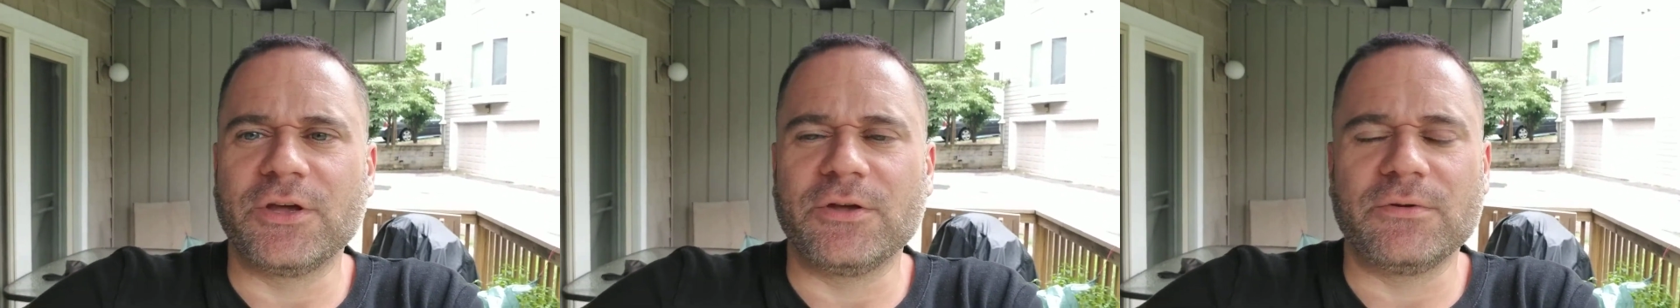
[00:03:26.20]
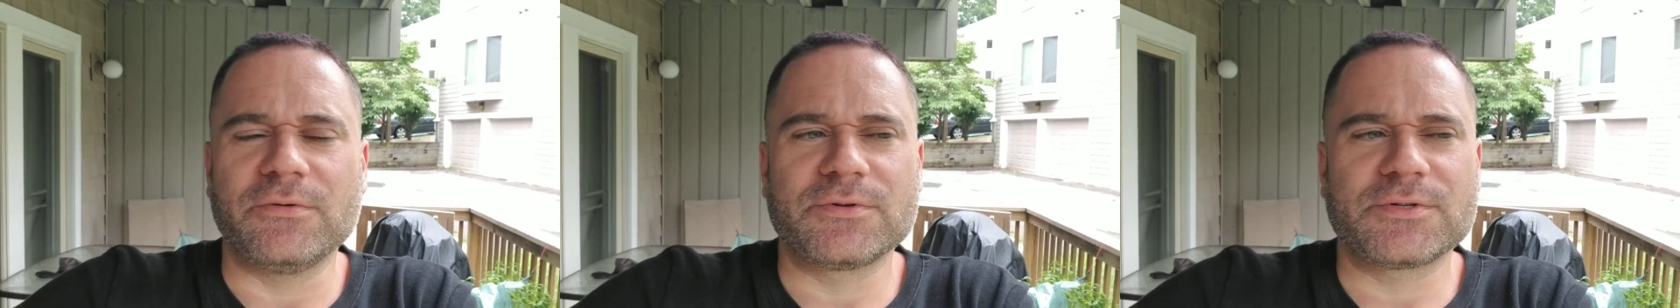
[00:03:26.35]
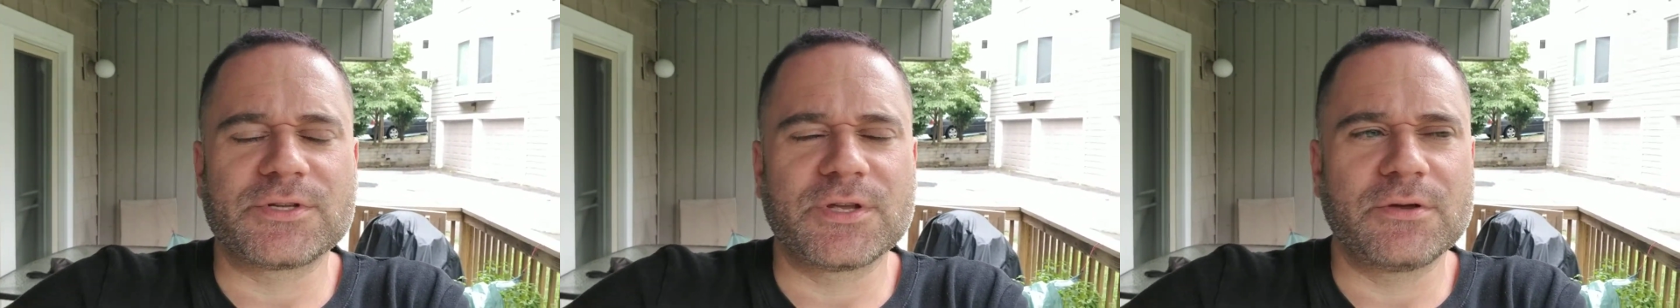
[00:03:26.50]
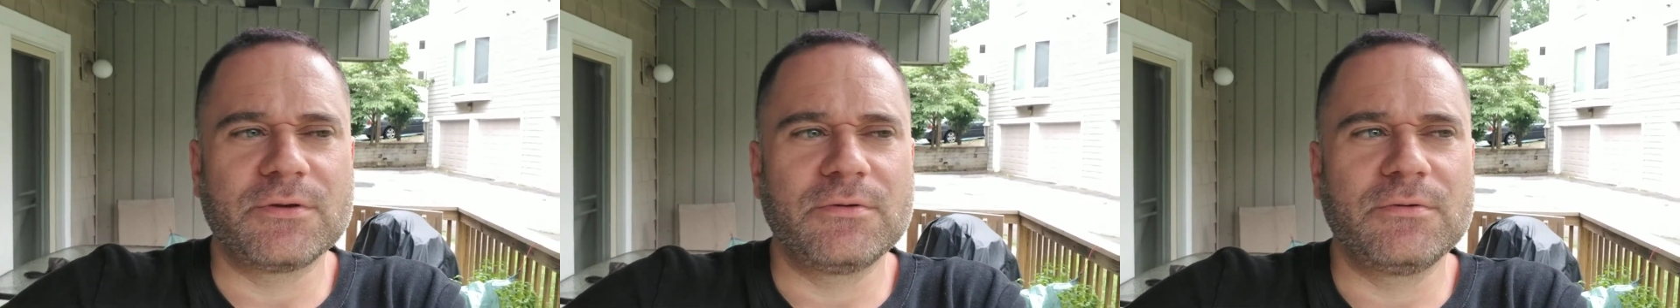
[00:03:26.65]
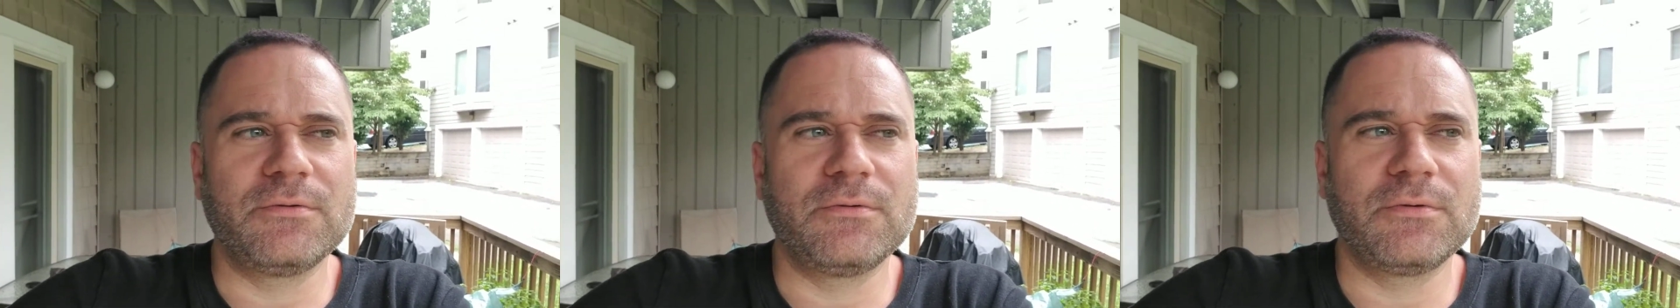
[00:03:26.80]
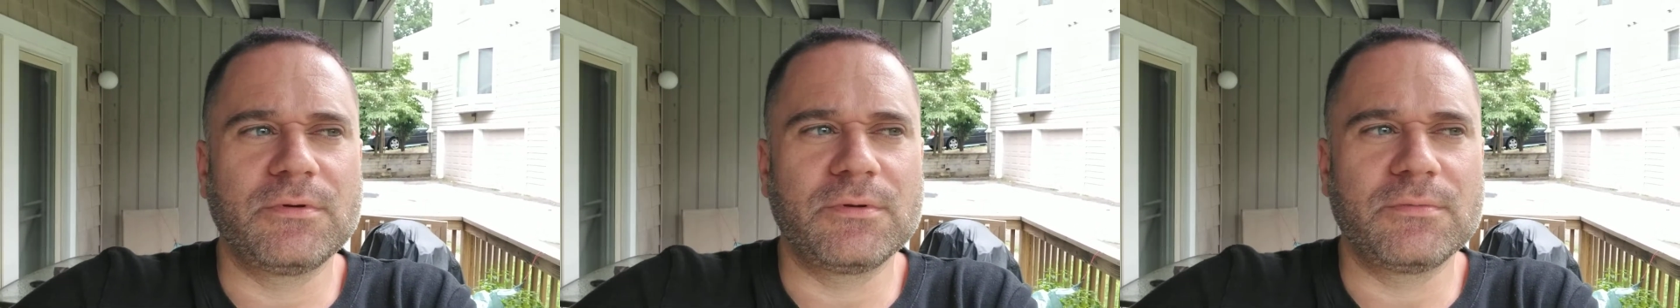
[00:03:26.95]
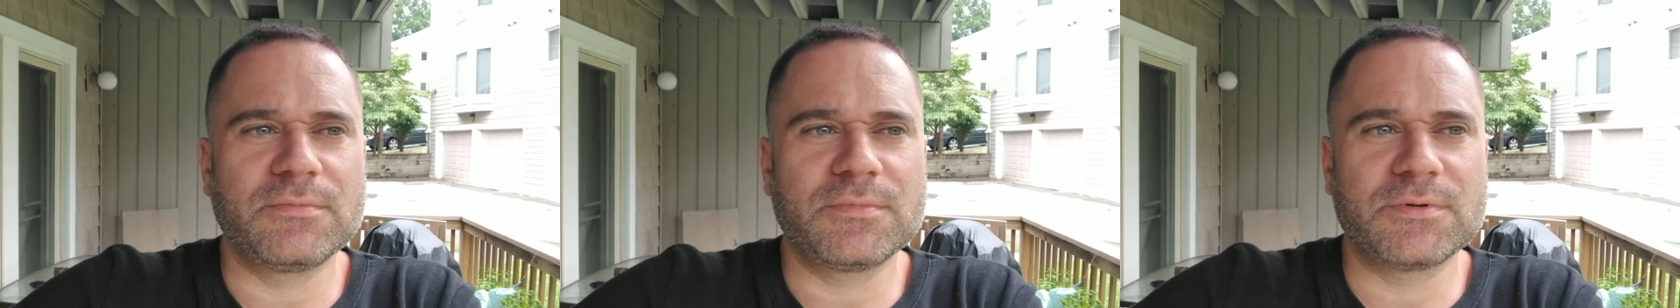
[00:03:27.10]
So
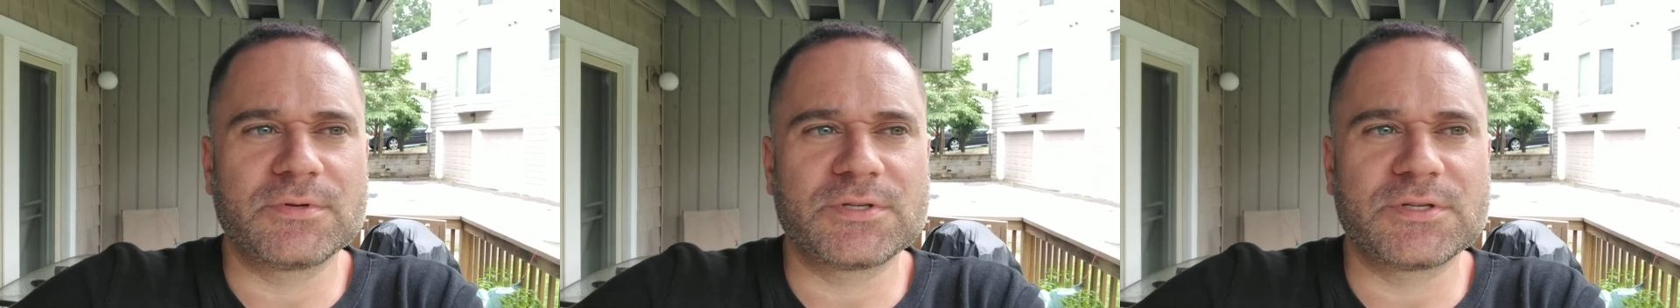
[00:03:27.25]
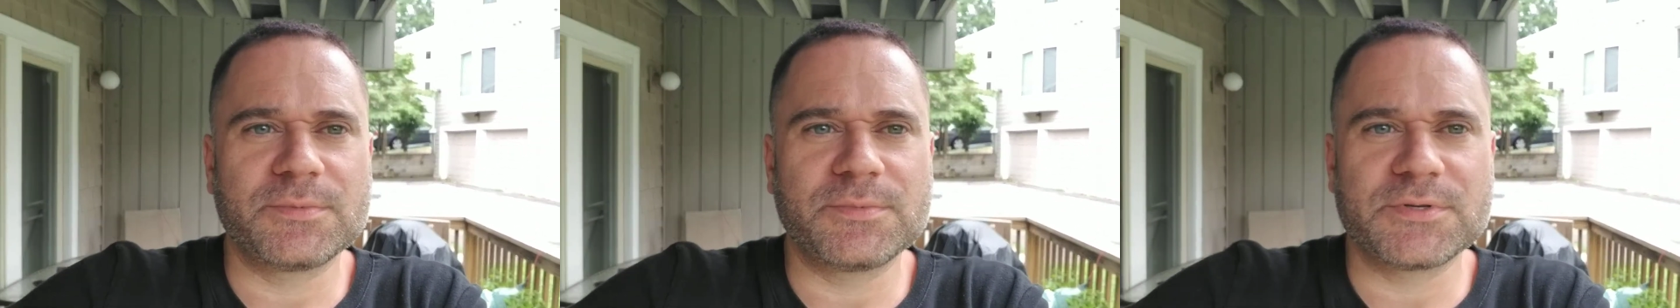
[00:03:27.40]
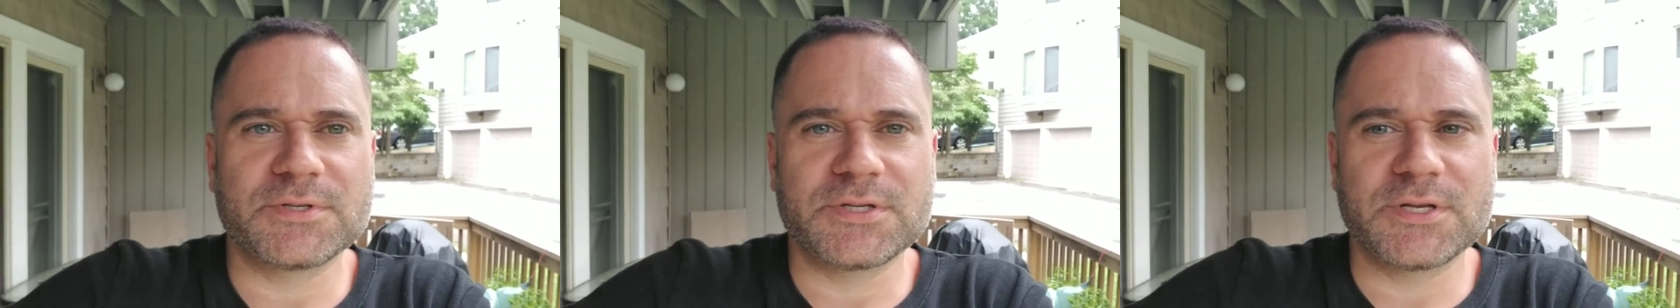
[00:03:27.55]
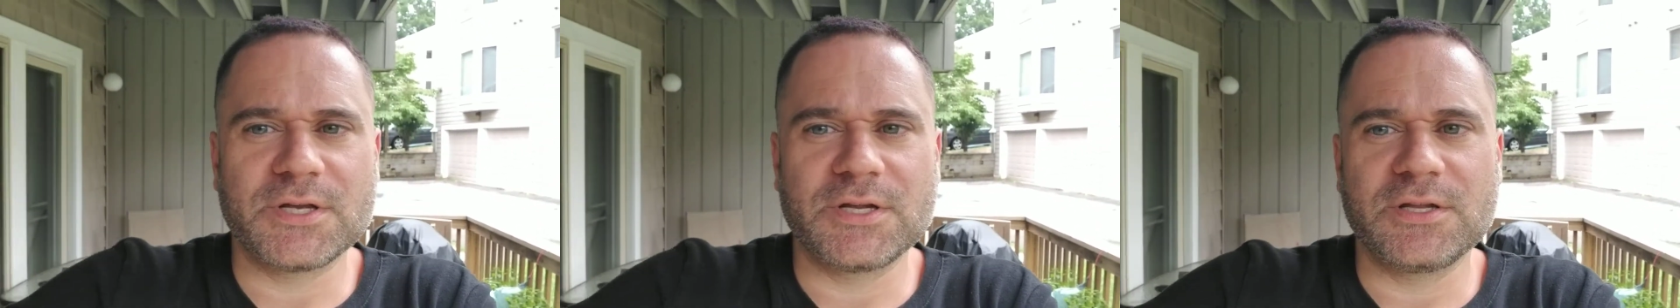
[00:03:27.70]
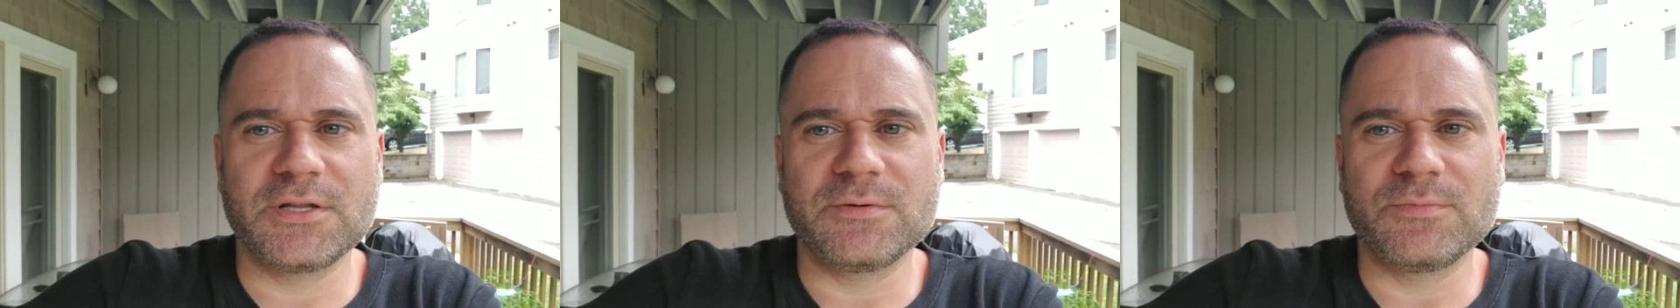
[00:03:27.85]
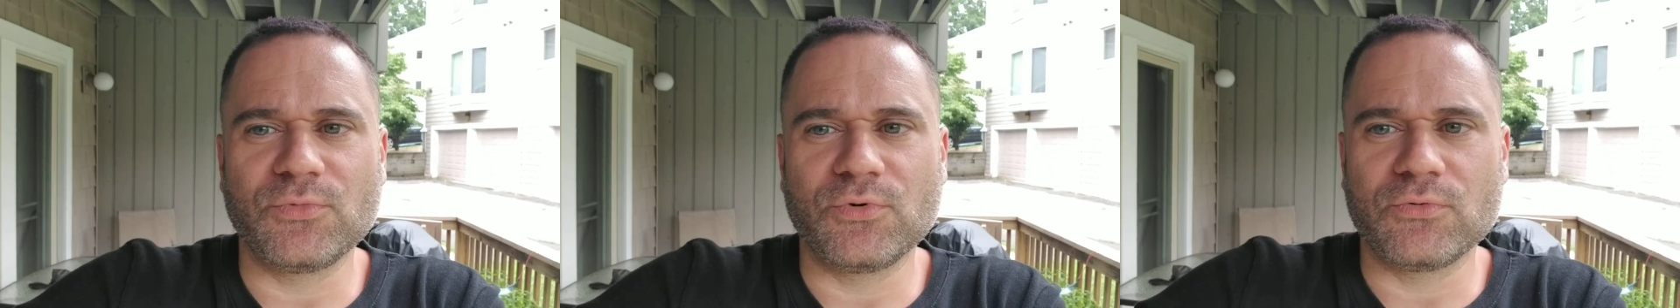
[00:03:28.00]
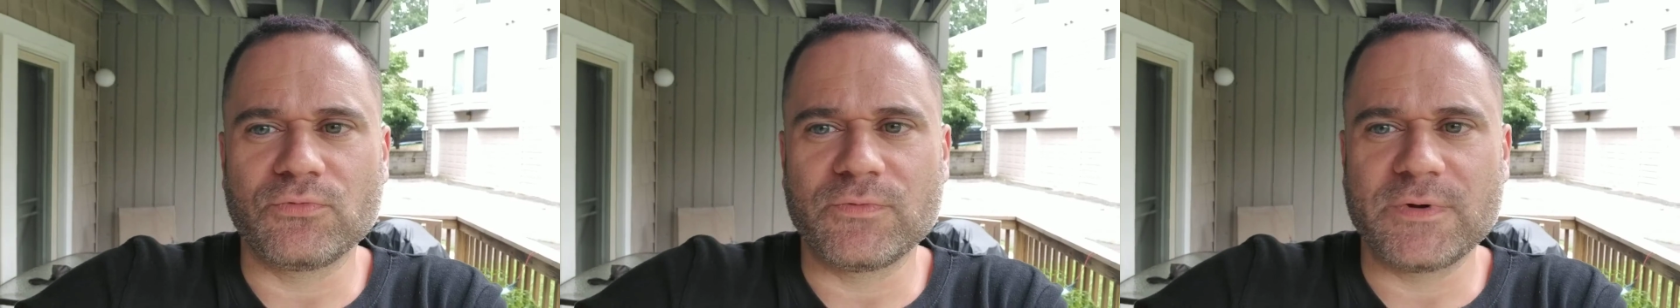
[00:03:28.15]
some of certainly the
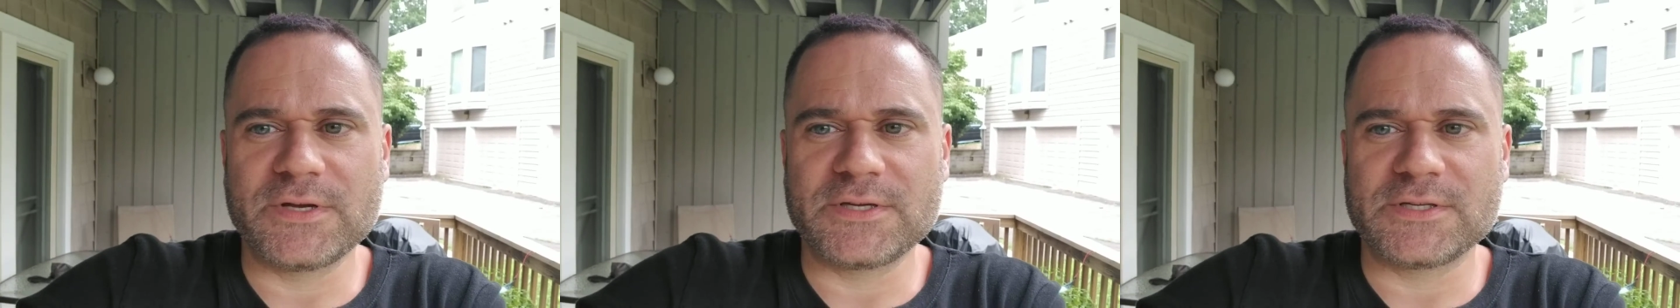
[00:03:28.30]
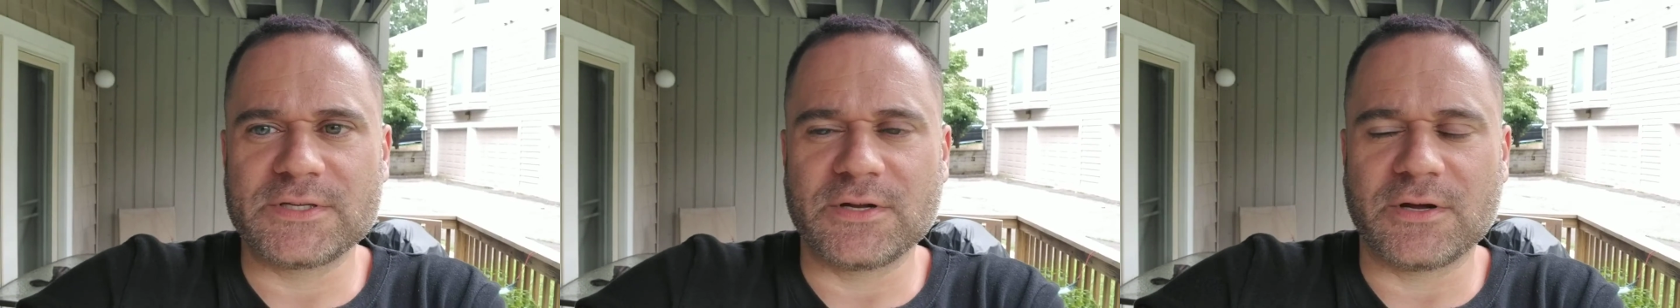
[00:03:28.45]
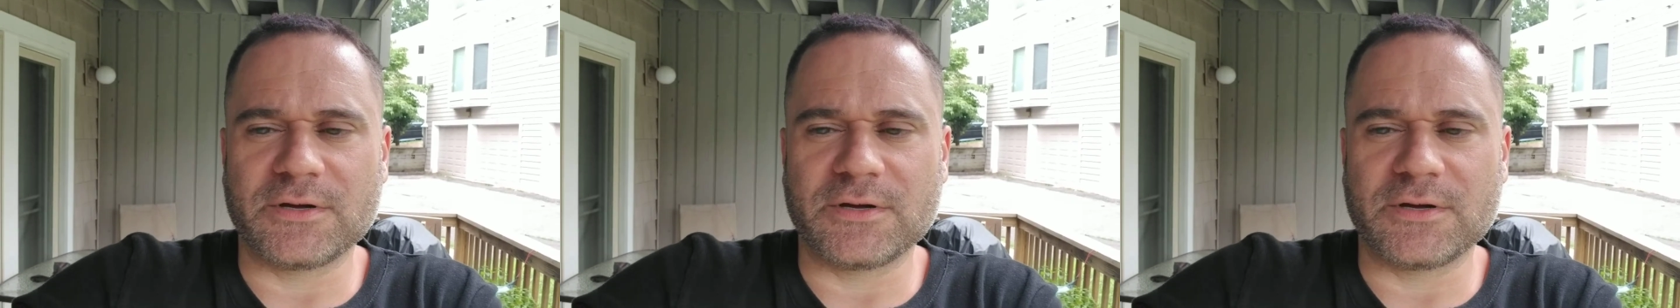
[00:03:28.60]
more recent